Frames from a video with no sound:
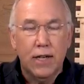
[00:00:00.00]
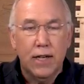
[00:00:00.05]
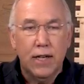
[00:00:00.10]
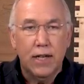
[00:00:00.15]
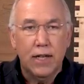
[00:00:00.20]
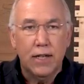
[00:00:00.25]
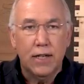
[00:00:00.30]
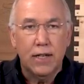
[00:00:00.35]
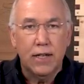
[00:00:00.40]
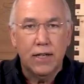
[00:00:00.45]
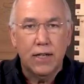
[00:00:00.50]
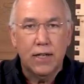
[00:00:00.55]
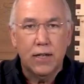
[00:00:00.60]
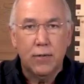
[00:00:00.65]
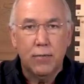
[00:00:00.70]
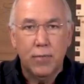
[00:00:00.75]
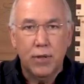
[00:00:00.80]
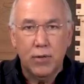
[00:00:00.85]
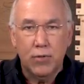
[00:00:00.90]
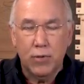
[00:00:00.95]
and
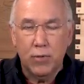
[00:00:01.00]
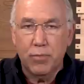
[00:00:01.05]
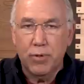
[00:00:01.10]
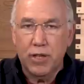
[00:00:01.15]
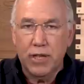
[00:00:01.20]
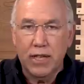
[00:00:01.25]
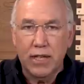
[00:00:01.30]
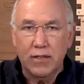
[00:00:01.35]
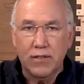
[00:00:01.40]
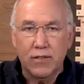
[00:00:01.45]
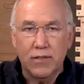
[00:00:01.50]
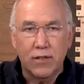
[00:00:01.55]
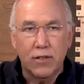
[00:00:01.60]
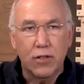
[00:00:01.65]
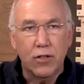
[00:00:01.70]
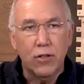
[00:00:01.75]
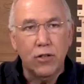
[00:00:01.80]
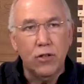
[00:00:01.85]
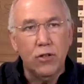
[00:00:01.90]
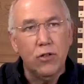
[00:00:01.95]
uh, be replaced. The
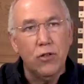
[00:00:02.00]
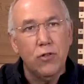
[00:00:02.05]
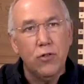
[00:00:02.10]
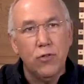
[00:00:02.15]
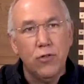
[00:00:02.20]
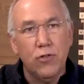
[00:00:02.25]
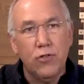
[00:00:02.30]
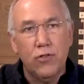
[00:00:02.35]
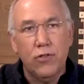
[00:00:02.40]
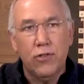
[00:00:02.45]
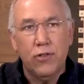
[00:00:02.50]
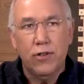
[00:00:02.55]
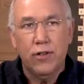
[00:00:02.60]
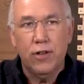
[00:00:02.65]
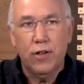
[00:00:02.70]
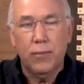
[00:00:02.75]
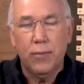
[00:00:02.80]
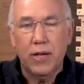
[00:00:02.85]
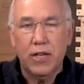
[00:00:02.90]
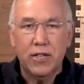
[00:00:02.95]
good news
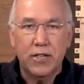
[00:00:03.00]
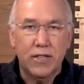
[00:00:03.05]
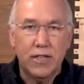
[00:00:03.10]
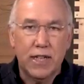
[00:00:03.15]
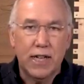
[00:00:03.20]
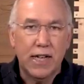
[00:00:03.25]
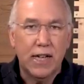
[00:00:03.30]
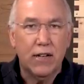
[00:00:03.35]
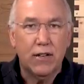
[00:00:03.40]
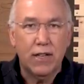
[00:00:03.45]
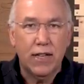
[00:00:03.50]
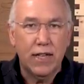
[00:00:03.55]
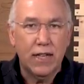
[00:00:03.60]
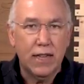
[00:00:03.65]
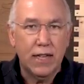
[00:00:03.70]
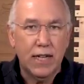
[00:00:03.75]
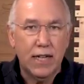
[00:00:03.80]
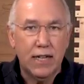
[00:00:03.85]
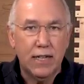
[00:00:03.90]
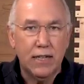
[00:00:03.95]
about a die out
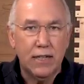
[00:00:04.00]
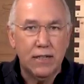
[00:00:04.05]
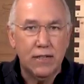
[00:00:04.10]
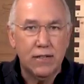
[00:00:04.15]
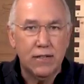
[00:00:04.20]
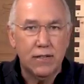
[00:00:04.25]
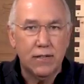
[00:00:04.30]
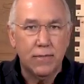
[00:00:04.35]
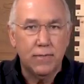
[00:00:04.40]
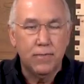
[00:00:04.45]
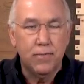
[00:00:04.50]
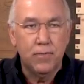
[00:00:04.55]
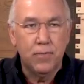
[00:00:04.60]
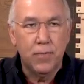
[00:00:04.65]
like that is